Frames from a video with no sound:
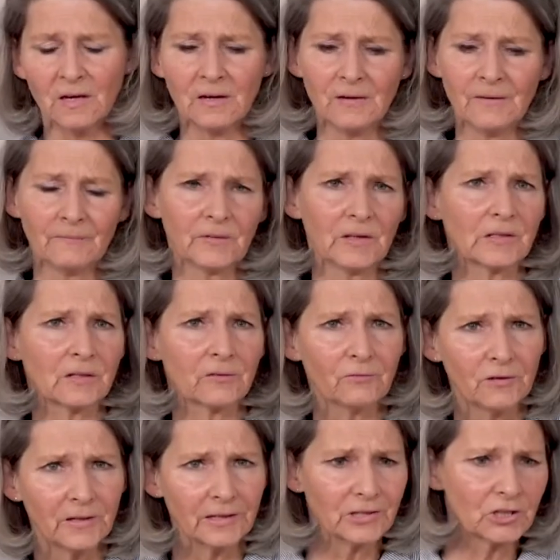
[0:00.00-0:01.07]
to support them,
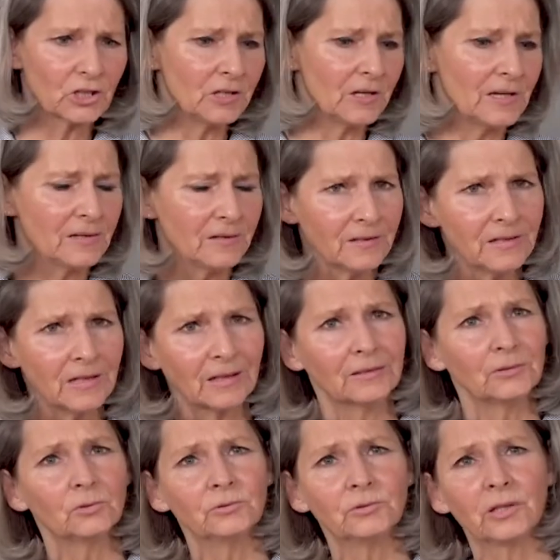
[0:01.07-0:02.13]
that they
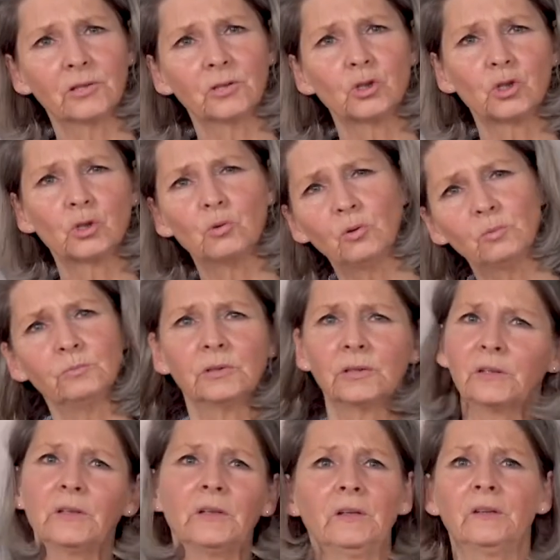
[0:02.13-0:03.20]
might quickly
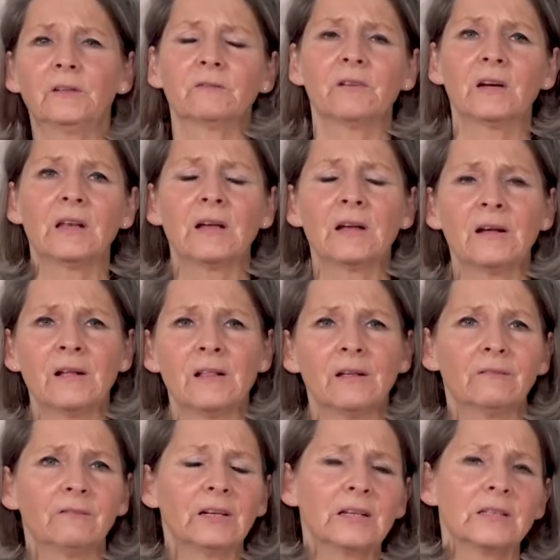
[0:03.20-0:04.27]
get a jacket slipped
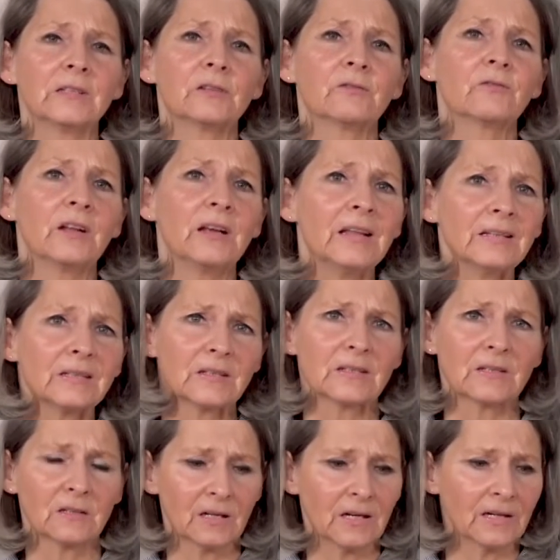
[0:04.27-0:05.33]
under them because they could
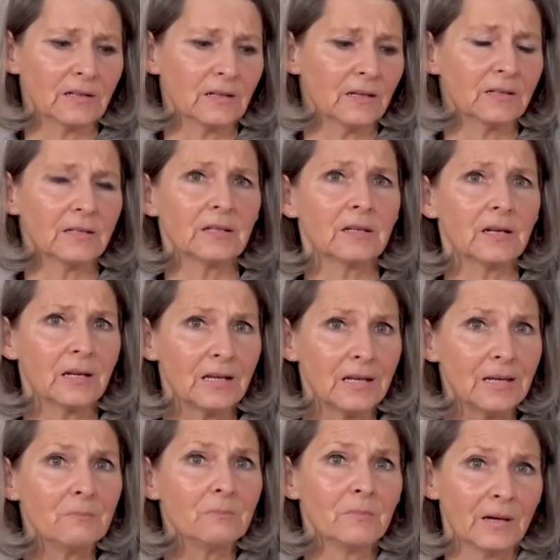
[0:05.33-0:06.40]
injure themselves in the
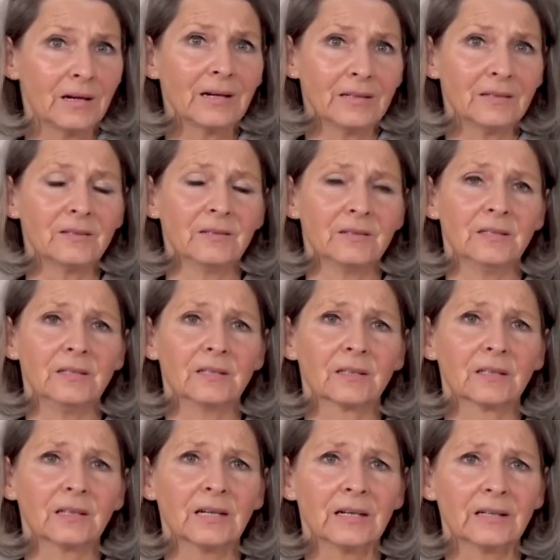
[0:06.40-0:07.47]
circumstances that are
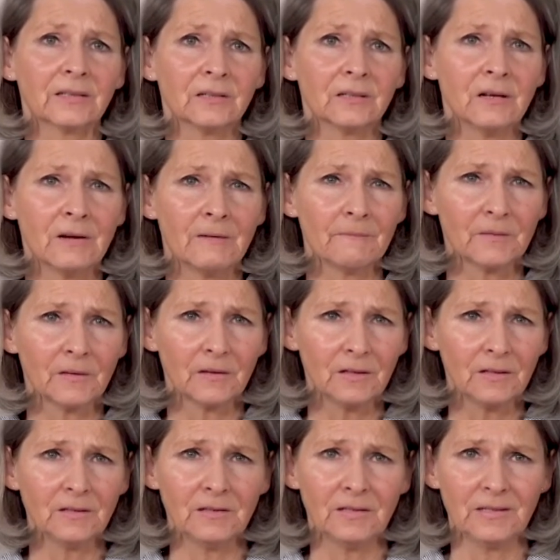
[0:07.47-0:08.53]
happening
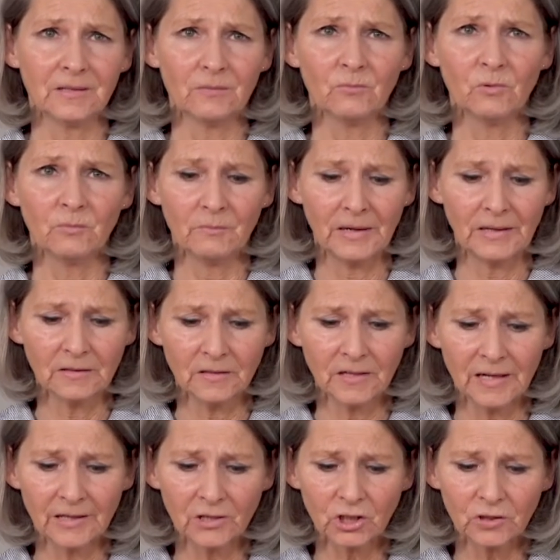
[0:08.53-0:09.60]
right now in
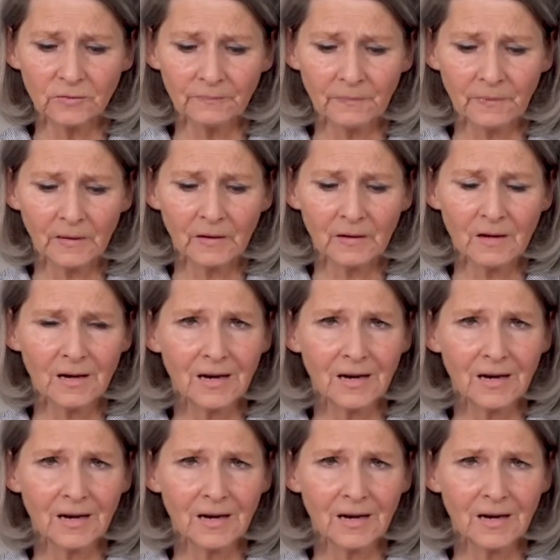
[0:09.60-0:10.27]
this moment.